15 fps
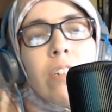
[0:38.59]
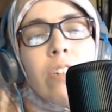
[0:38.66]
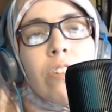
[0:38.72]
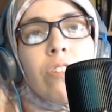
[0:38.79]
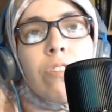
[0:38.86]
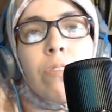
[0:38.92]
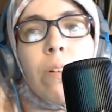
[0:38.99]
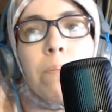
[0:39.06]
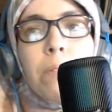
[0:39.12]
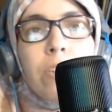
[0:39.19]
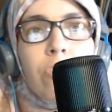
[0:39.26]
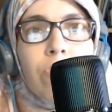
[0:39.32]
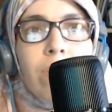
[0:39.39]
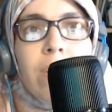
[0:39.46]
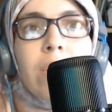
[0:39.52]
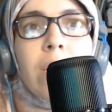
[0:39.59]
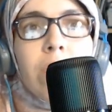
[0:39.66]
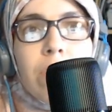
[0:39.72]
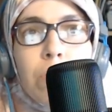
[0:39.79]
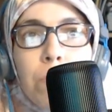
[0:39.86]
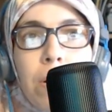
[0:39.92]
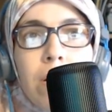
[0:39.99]
So I'm going to try it out
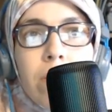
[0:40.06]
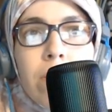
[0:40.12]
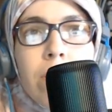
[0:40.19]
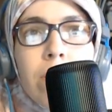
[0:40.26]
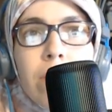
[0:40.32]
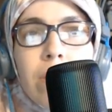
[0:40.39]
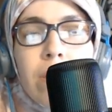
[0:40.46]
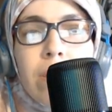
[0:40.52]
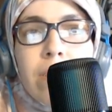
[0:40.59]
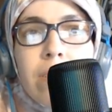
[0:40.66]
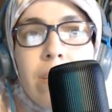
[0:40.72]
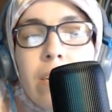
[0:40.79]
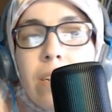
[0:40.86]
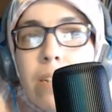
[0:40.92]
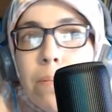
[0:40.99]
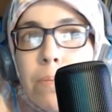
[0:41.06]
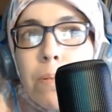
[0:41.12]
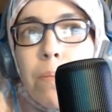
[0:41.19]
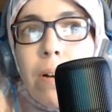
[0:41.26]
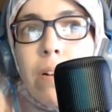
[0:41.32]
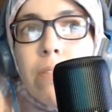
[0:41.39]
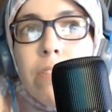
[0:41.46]
tomorrow. Going to set it up
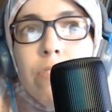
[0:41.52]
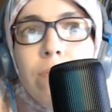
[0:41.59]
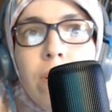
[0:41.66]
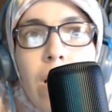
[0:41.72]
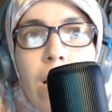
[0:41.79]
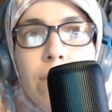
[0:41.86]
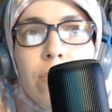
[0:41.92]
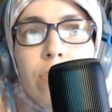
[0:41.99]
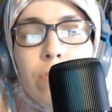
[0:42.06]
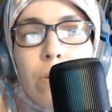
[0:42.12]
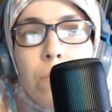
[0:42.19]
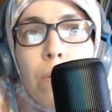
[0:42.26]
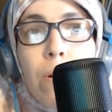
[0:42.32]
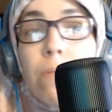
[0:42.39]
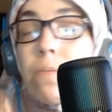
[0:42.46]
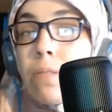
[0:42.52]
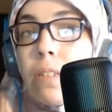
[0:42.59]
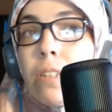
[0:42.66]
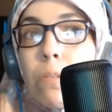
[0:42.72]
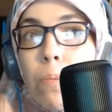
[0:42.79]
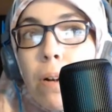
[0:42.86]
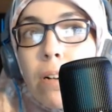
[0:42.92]
tomorrow and do a live stream hopefully
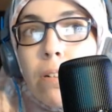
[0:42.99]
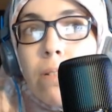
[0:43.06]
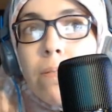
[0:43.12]
tomorrow.